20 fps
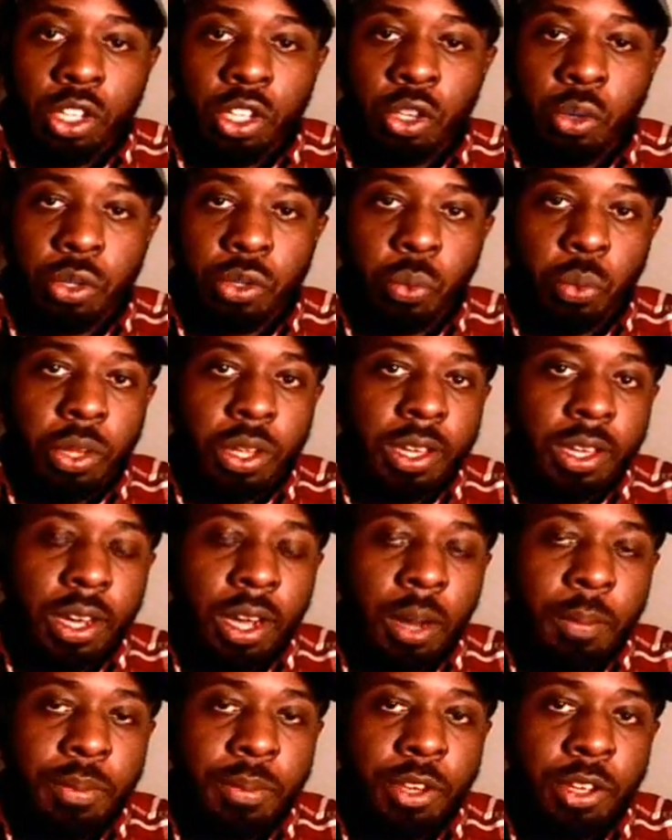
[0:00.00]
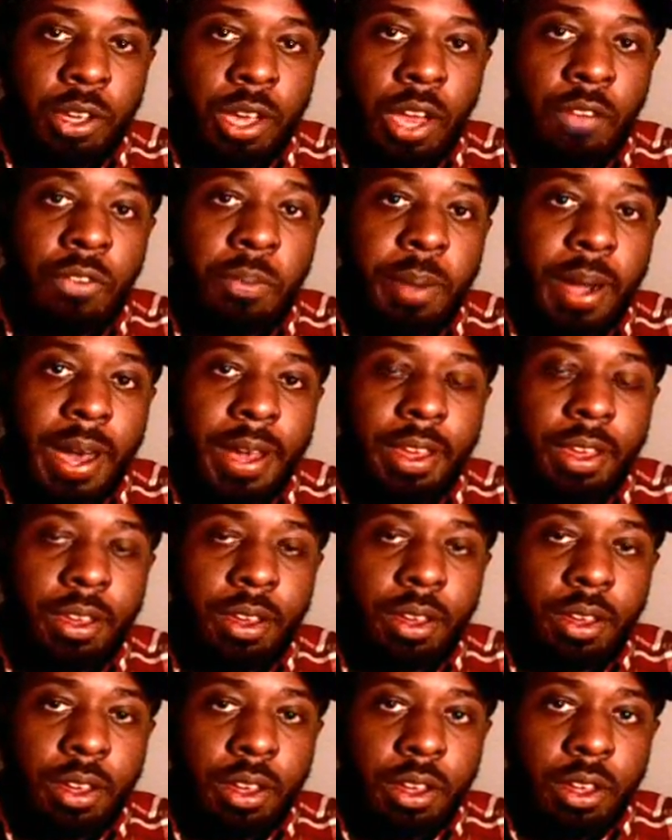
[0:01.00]
So it's really up to
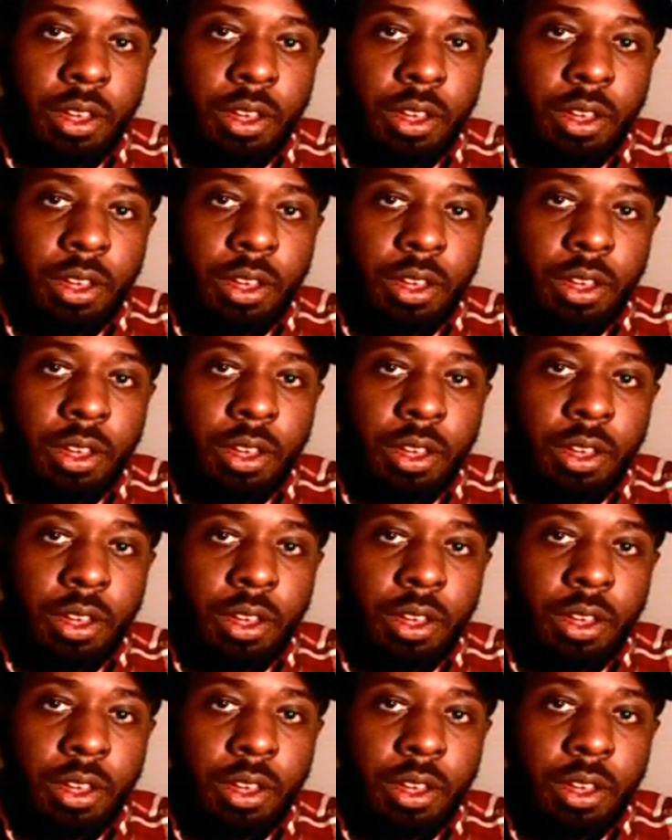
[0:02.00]
everybody